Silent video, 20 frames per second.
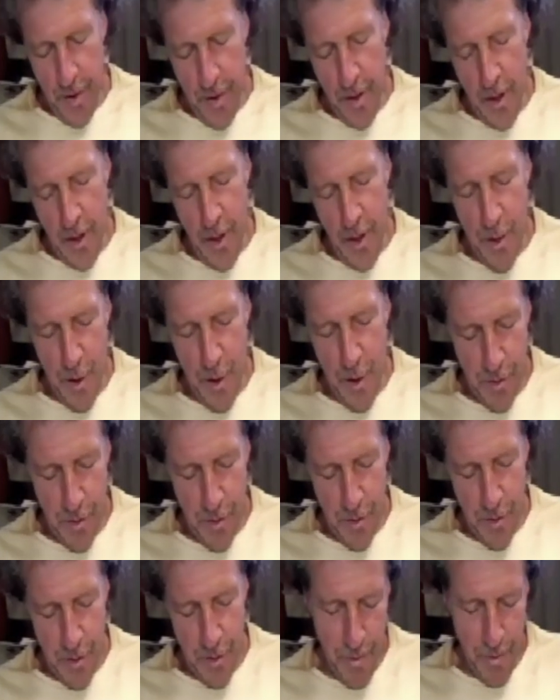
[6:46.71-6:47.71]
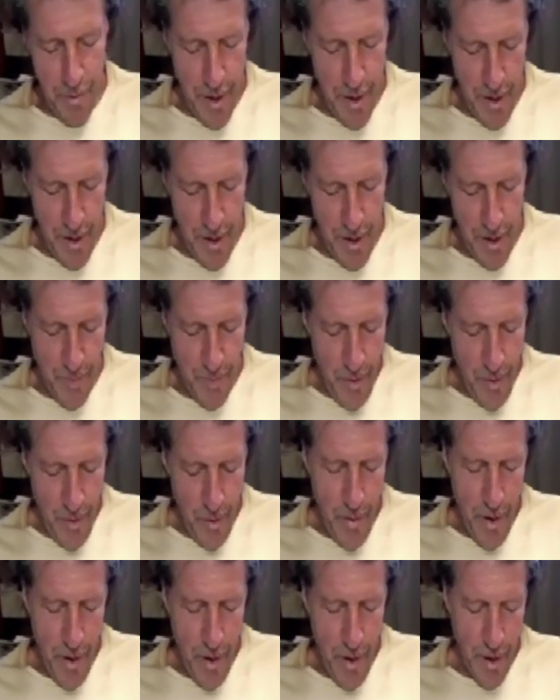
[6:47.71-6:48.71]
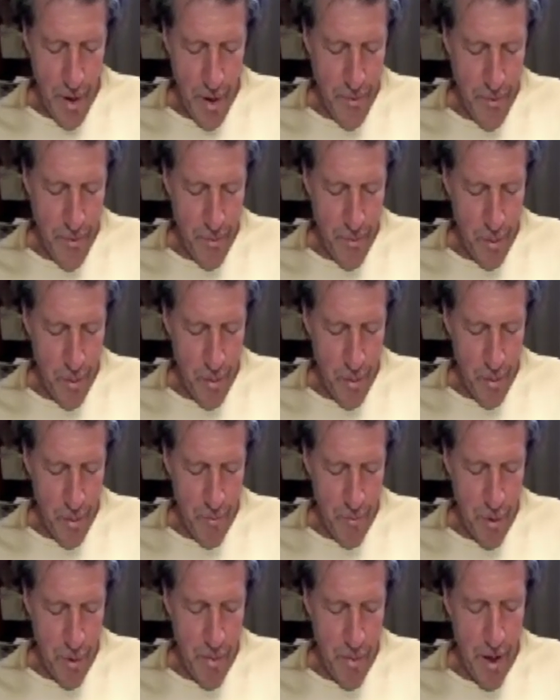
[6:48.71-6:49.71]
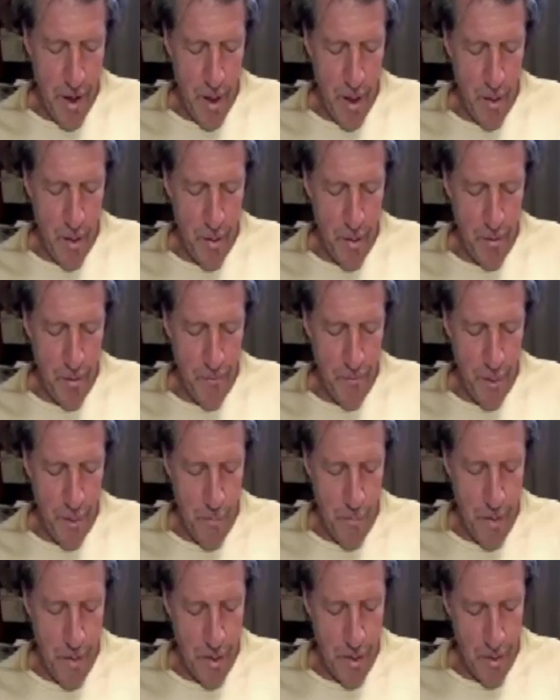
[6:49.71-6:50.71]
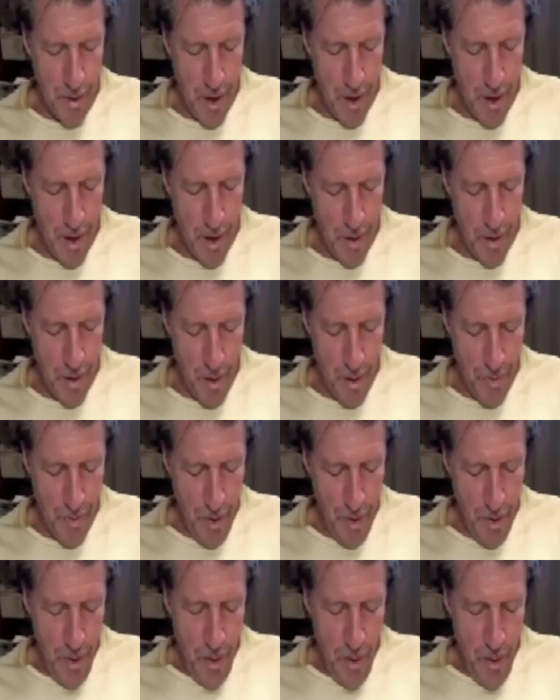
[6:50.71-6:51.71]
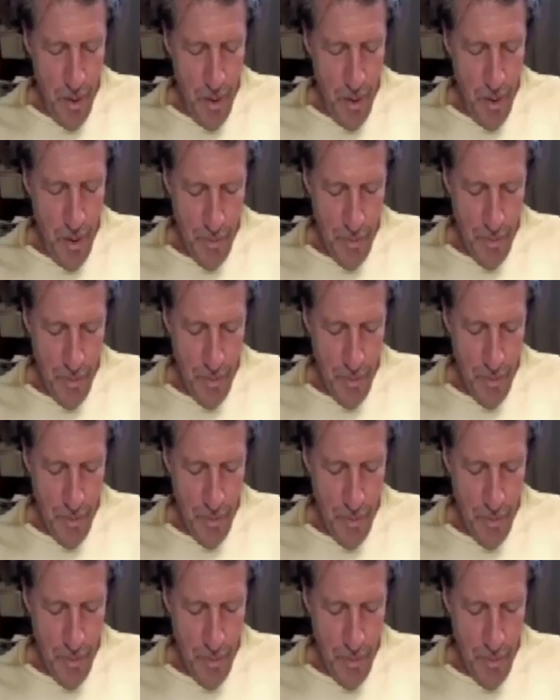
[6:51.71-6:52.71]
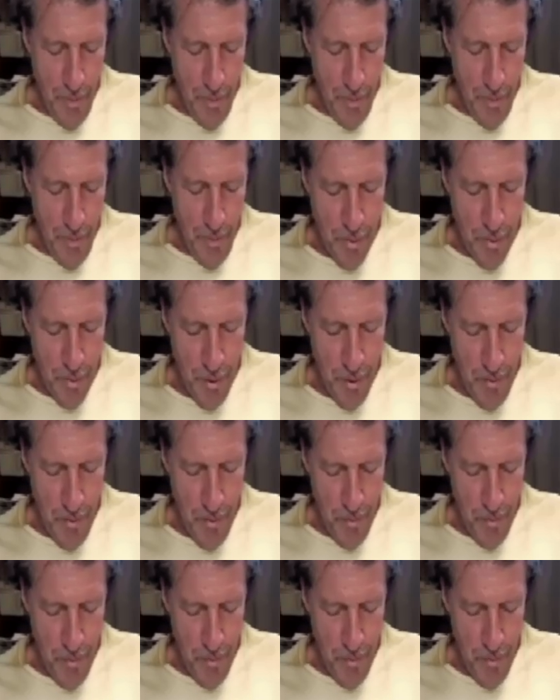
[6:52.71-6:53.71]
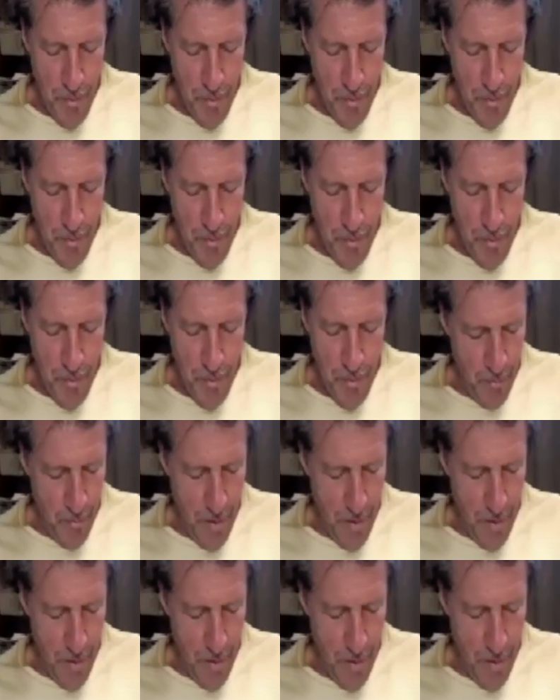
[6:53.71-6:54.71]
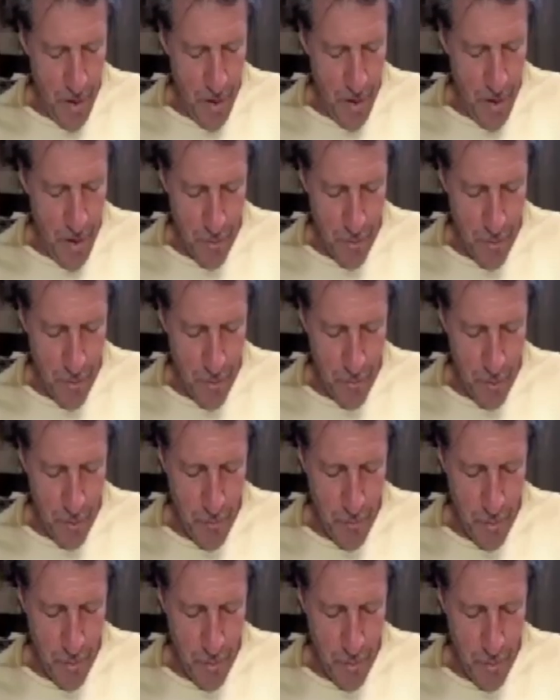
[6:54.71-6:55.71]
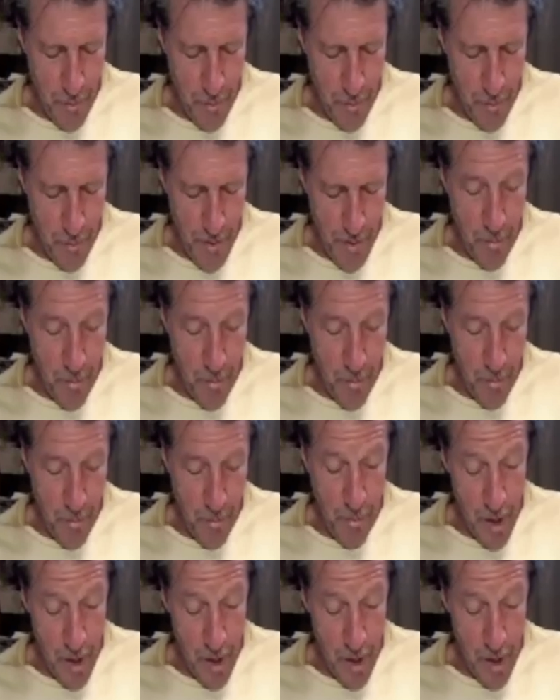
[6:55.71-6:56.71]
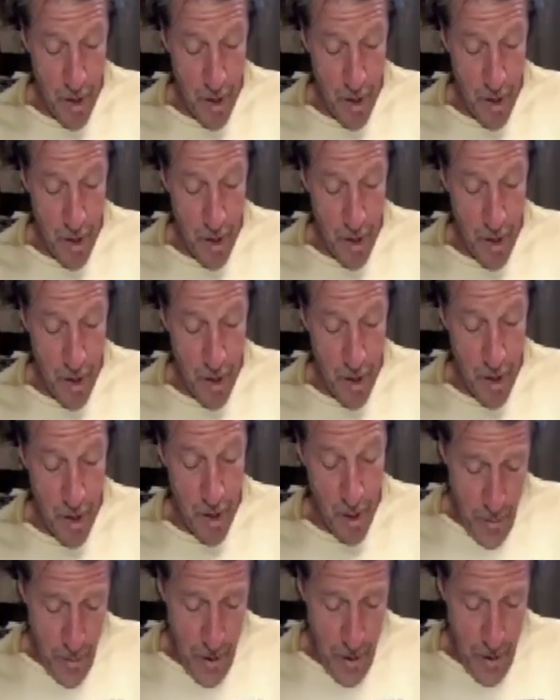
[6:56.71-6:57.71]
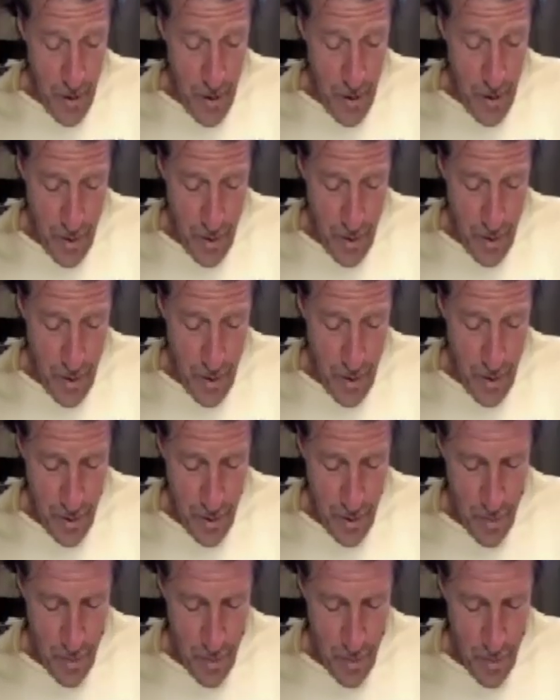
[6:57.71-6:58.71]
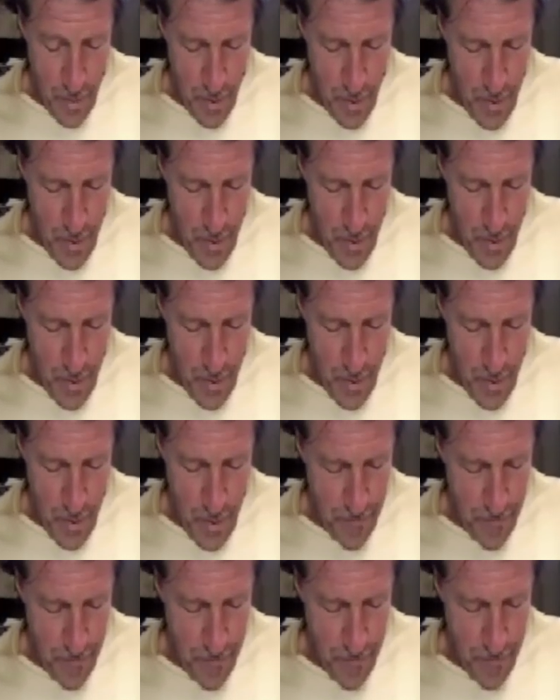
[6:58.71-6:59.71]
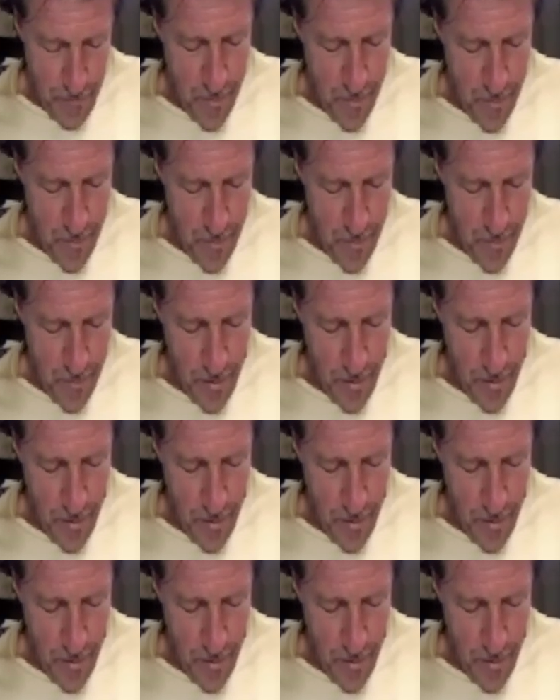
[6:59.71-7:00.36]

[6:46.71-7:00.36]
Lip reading: incessant complaining. The man gave them a nervous smile and then faced back to Candol. Look, I'll lower my price 20%, the man said on the verge of a nervous breakdown. Deal? The man took out a single gold coin and flipped it up into the air,